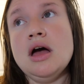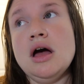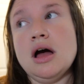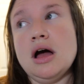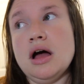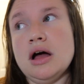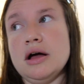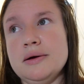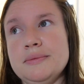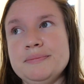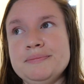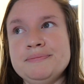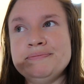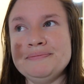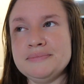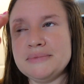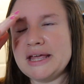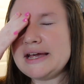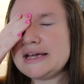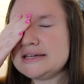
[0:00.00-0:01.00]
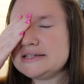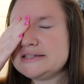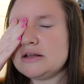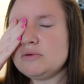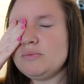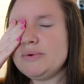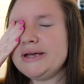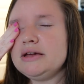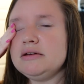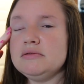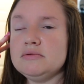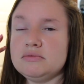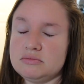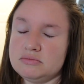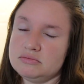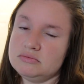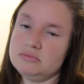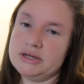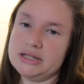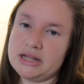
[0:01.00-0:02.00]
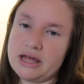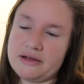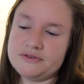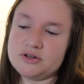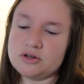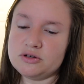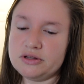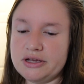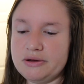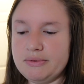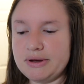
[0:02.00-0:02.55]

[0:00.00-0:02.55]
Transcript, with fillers: um, like I said, we we left early,